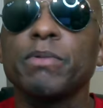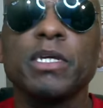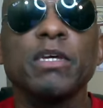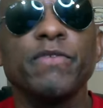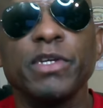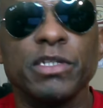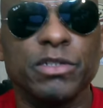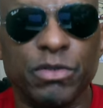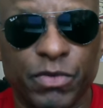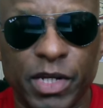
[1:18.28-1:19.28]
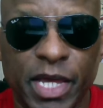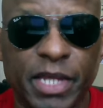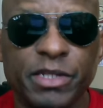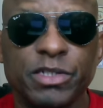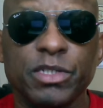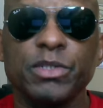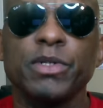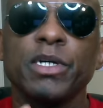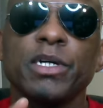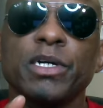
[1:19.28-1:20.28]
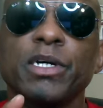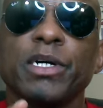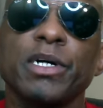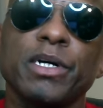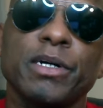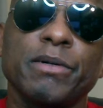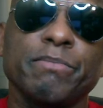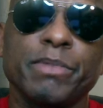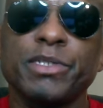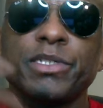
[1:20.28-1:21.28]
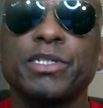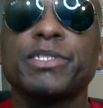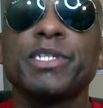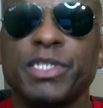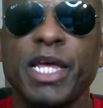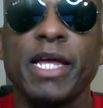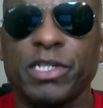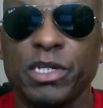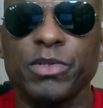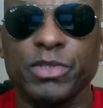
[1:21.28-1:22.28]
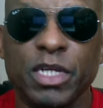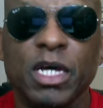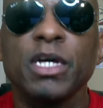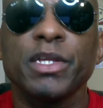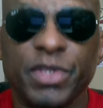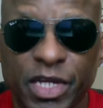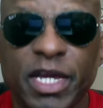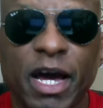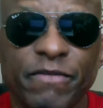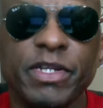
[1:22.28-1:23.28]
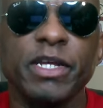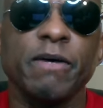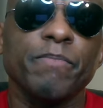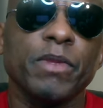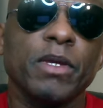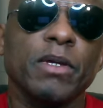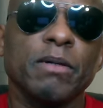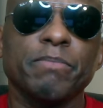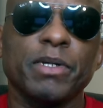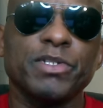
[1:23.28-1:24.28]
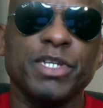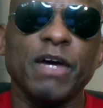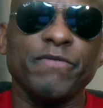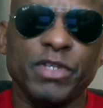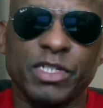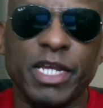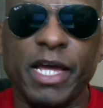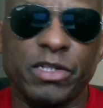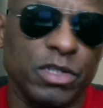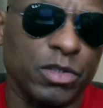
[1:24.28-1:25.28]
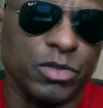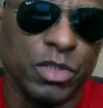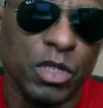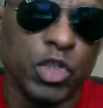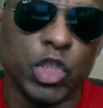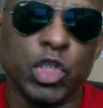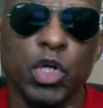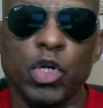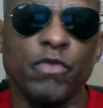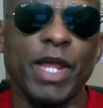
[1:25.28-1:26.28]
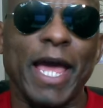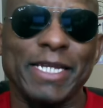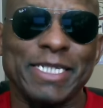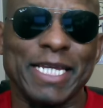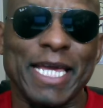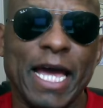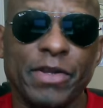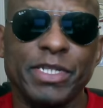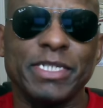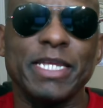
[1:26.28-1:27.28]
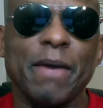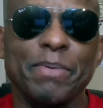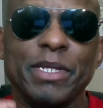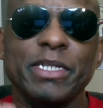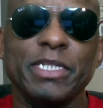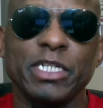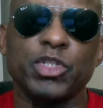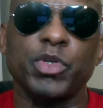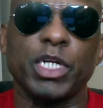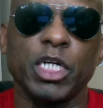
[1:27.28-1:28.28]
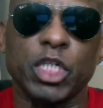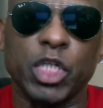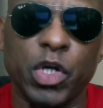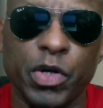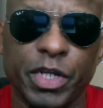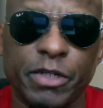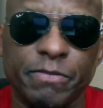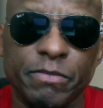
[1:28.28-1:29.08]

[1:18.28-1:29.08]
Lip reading: believe he's related to Mr. DeSantis, the governor. But Jeff DeSantis served as the county's deputy district attorney.